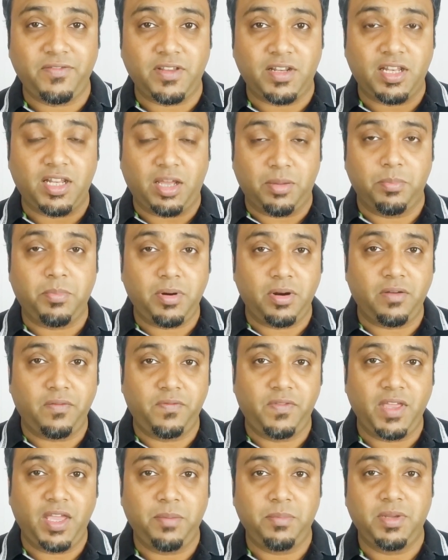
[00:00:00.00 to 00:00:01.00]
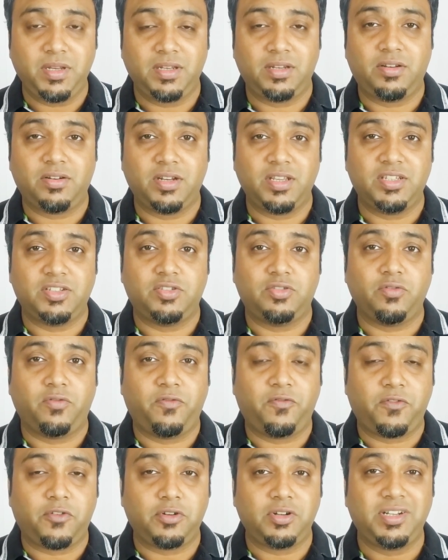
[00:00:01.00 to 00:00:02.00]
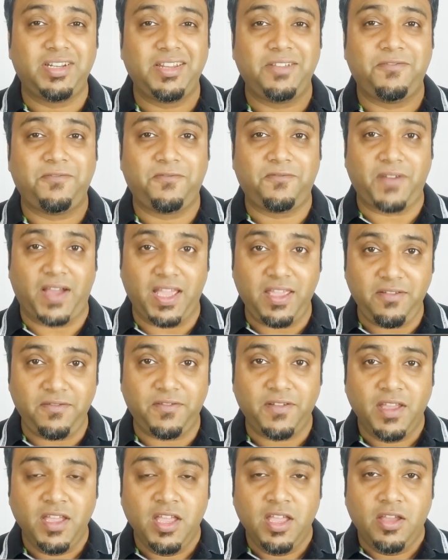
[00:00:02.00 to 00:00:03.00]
the number of them increased to 45